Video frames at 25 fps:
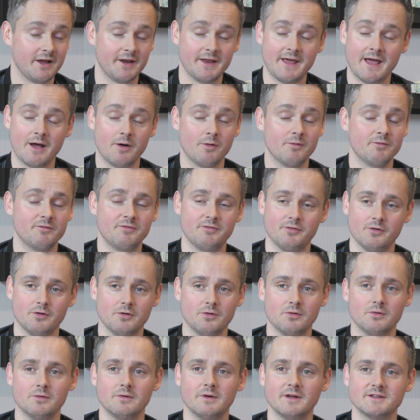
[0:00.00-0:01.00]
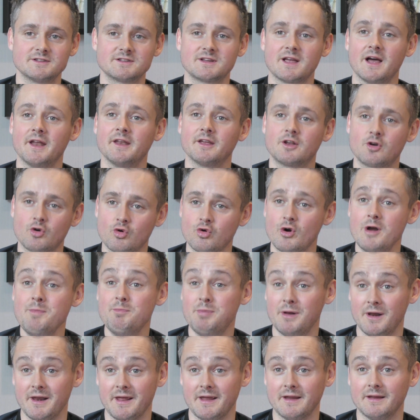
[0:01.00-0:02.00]
unhelpful. Okay. It's kind of
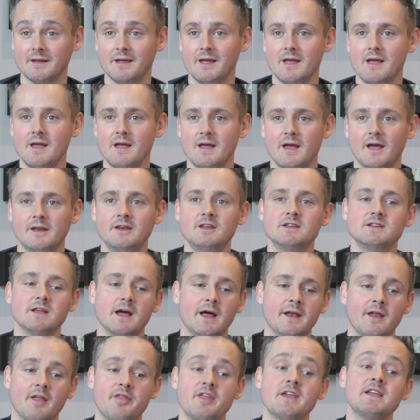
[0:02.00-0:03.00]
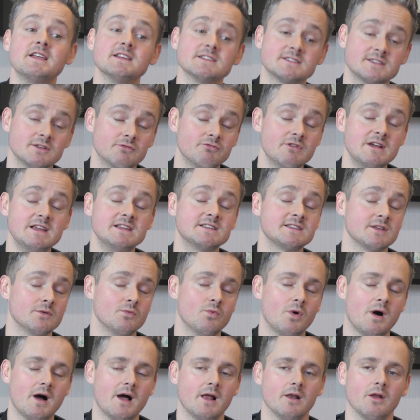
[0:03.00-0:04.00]
crippling. Mm. And, you, and I think it's the
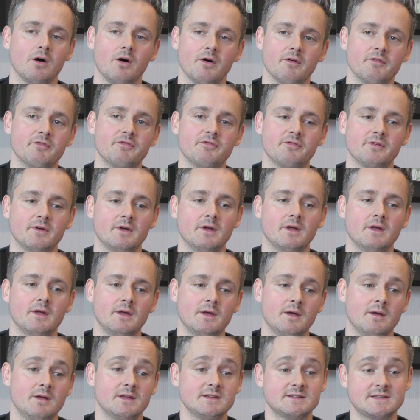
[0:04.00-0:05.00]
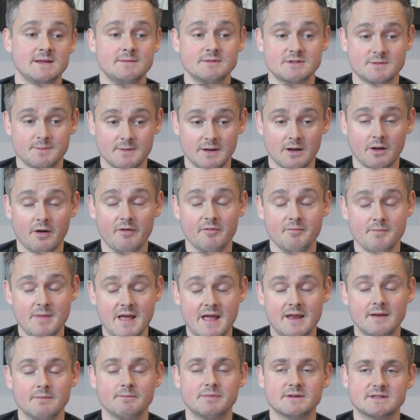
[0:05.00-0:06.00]
reason why a lot of, it seems to be a lot of
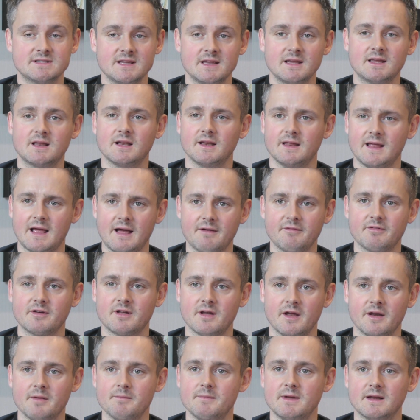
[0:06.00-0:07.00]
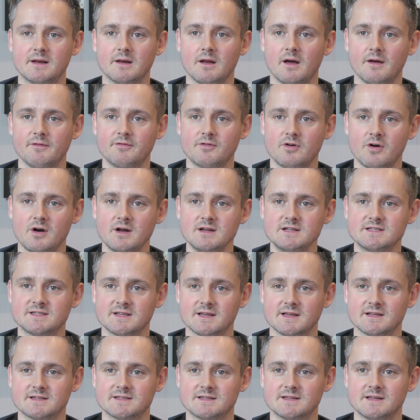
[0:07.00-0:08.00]
men particularly have a kind of midlife
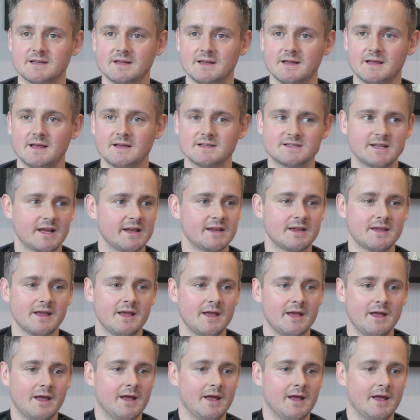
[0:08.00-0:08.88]
crisis. Mm. It's like,